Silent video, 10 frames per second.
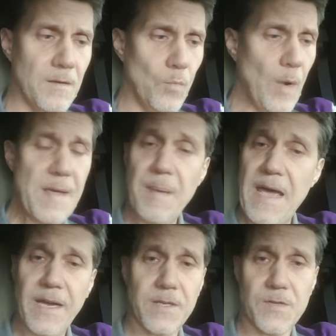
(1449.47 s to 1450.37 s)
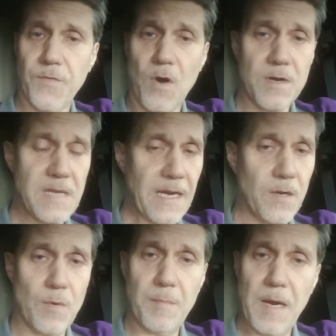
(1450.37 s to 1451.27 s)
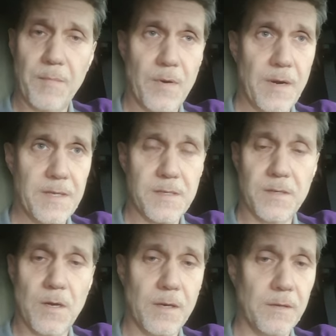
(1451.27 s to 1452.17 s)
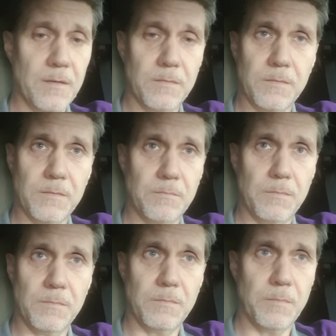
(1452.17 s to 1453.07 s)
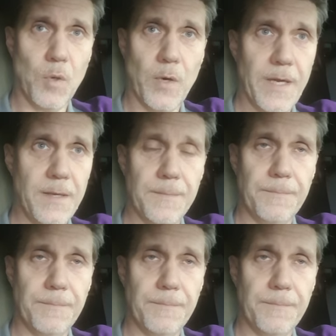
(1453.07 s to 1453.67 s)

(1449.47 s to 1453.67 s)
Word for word: way back as far as I can remember as a young boy.